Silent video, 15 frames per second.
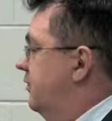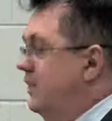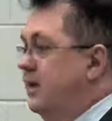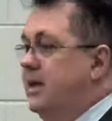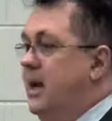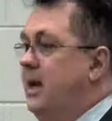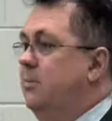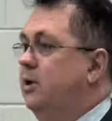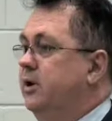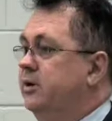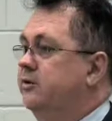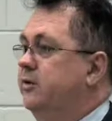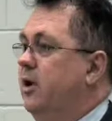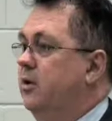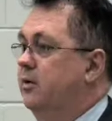the
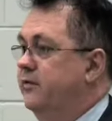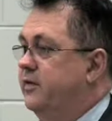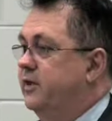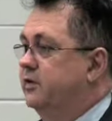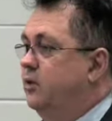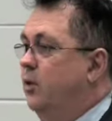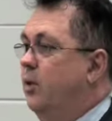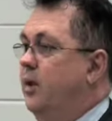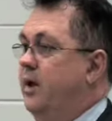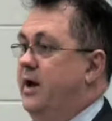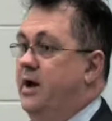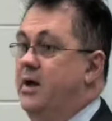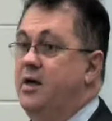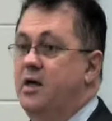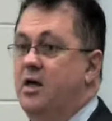gambling toll in
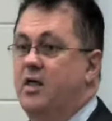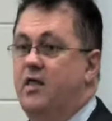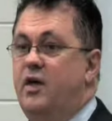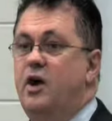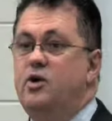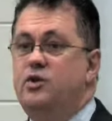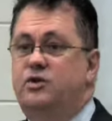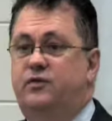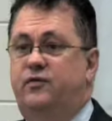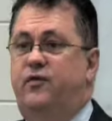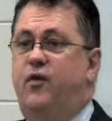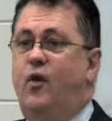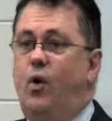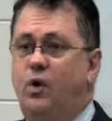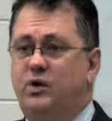Victoria, those
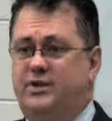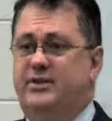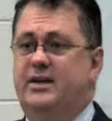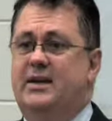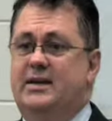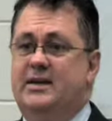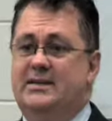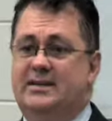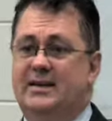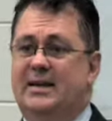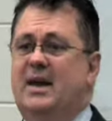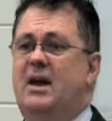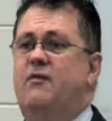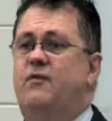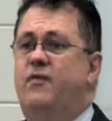four cities
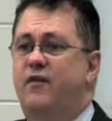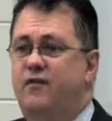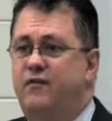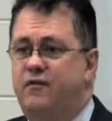account for